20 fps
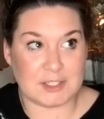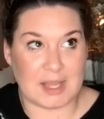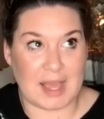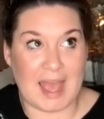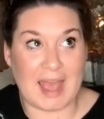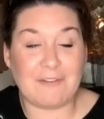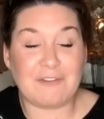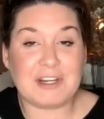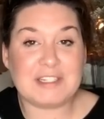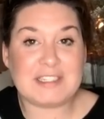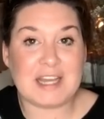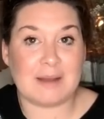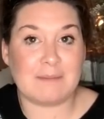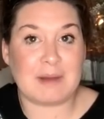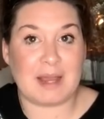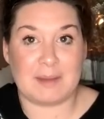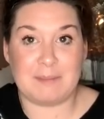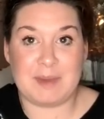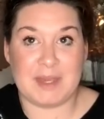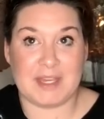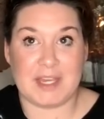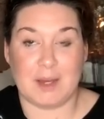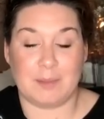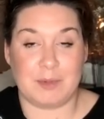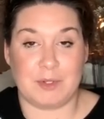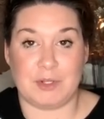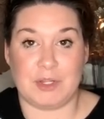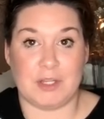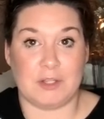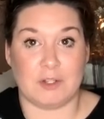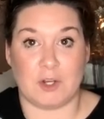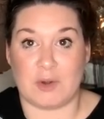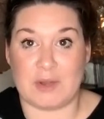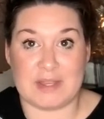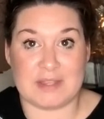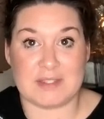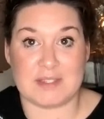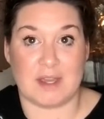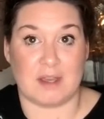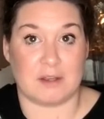every time I pick up Uniqlo,
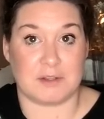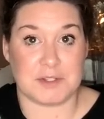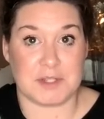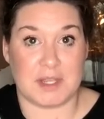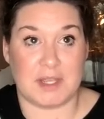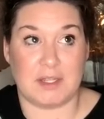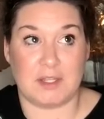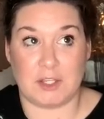it sells at